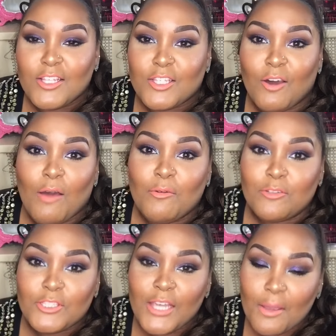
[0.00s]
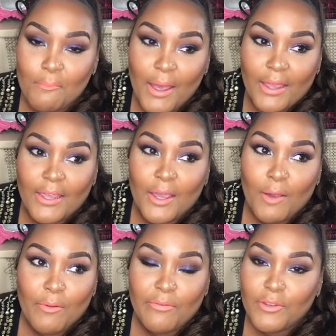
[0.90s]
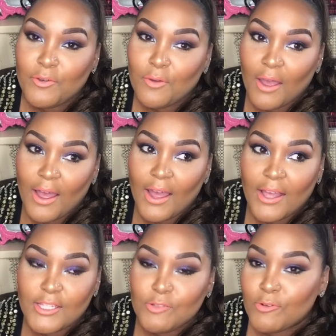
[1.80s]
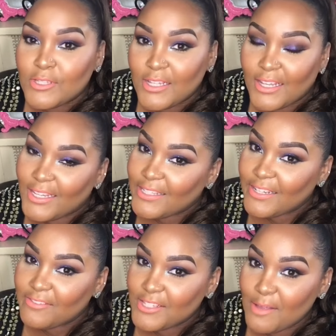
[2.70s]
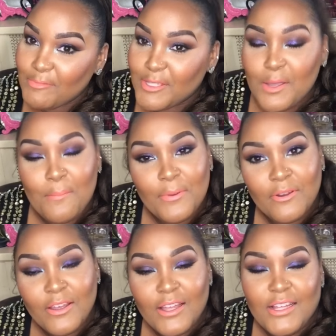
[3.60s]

So I will check back in with you guys towards the end of September